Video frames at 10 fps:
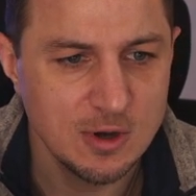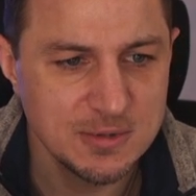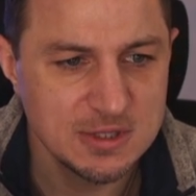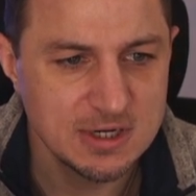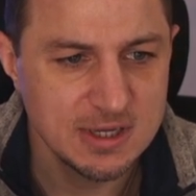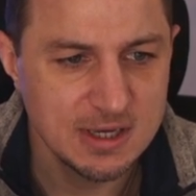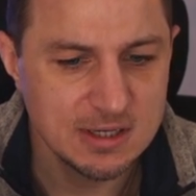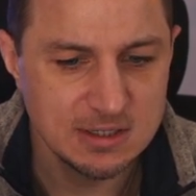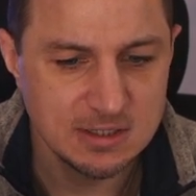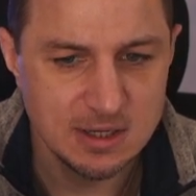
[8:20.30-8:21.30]
copy that
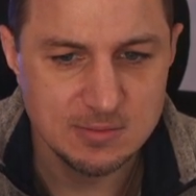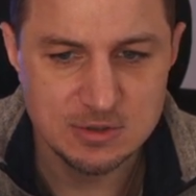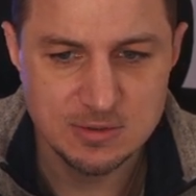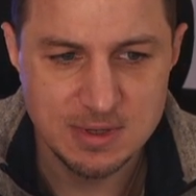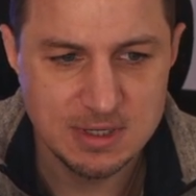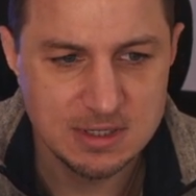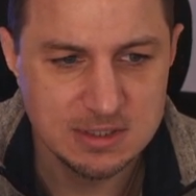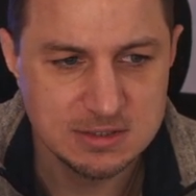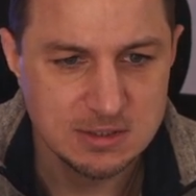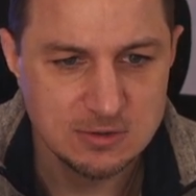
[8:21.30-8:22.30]
again. I'm going to make it